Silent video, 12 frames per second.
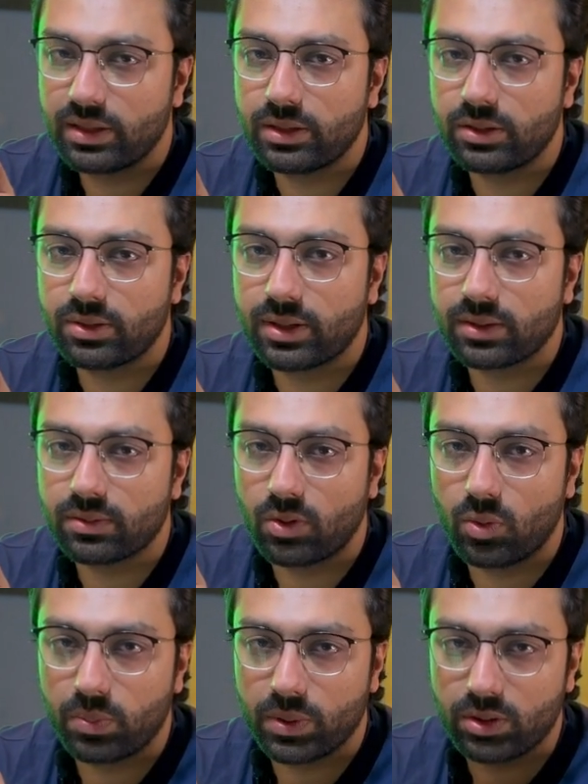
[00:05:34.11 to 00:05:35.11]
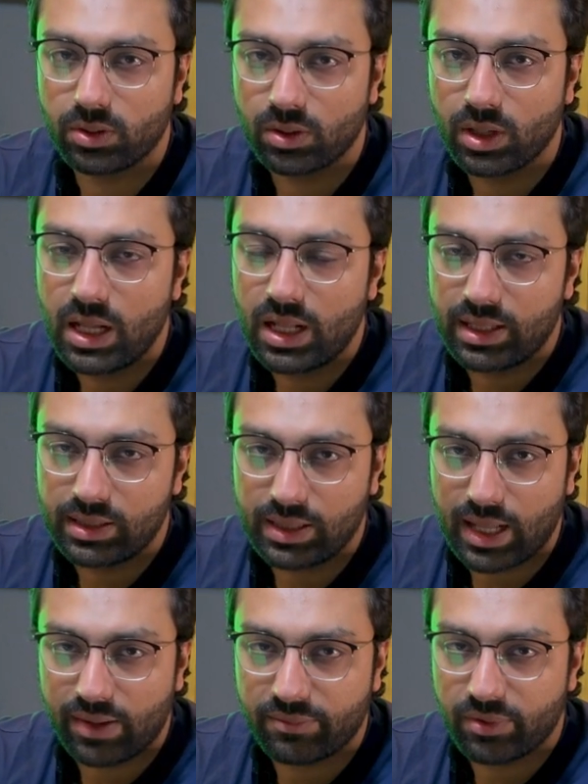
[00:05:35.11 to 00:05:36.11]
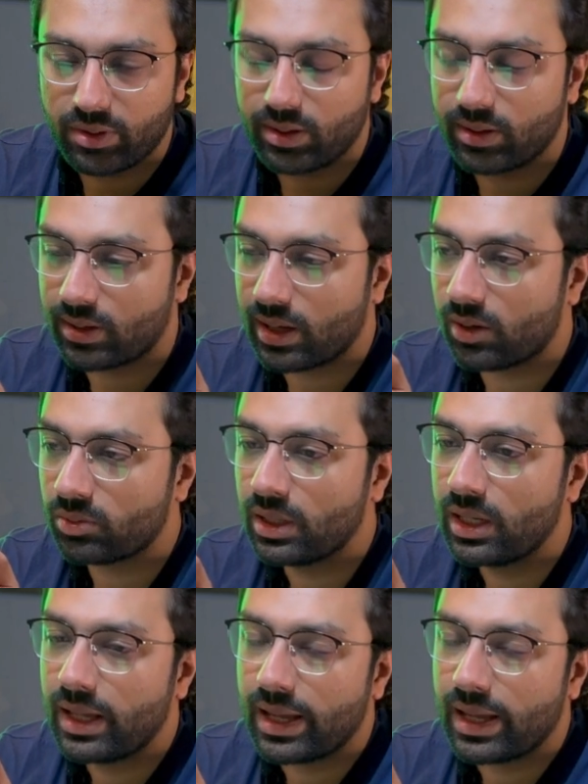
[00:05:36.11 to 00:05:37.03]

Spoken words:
you can open your live trading account,